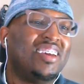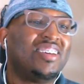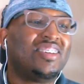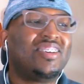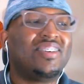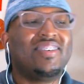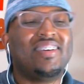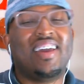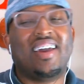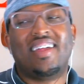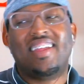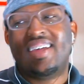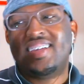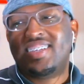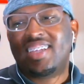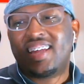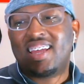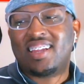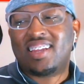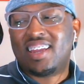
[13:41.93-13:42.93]
So yeah, that's
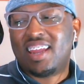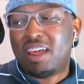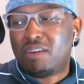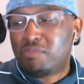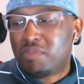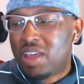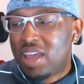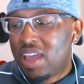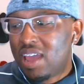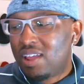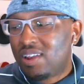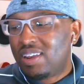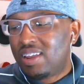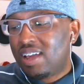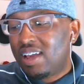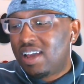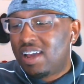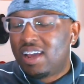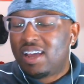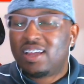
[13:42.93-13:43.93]
the end of that, man.
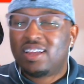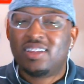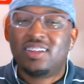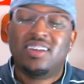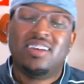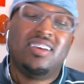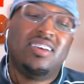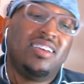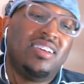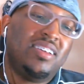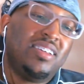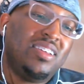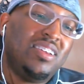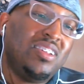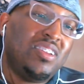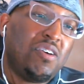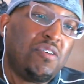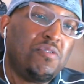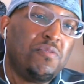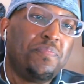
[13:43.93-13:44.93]
Uh,
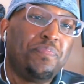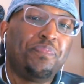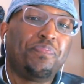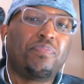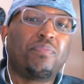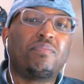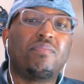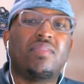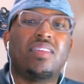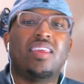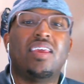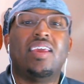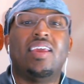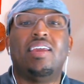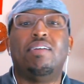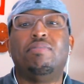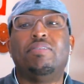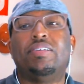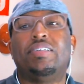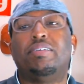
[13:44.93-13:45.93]
you know,
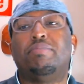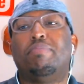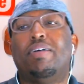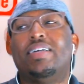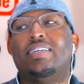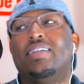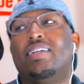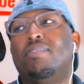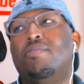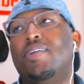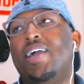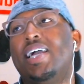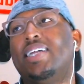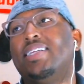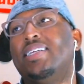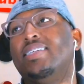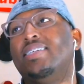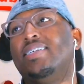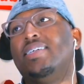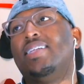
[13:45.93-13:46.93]
he was just basically
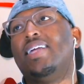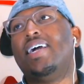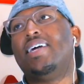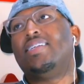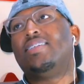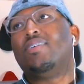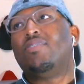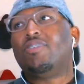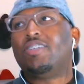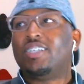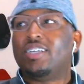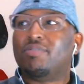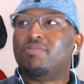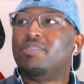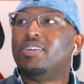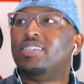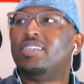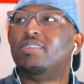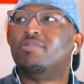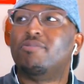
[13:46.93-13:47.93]
reacting to that. So shit,
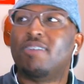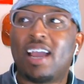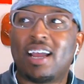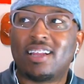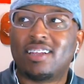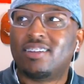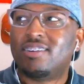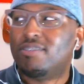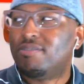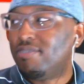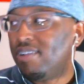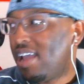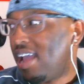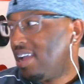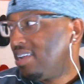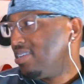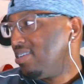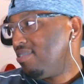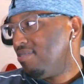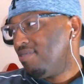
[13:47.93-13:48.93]
we just reacted to the
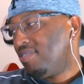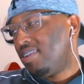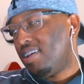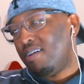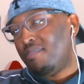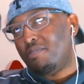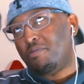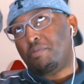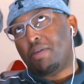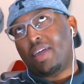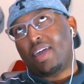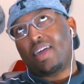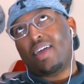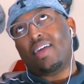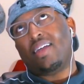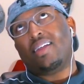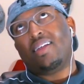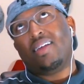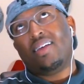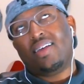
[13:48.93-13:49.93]
reaction, whatever,
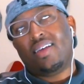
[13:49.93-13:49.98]
man.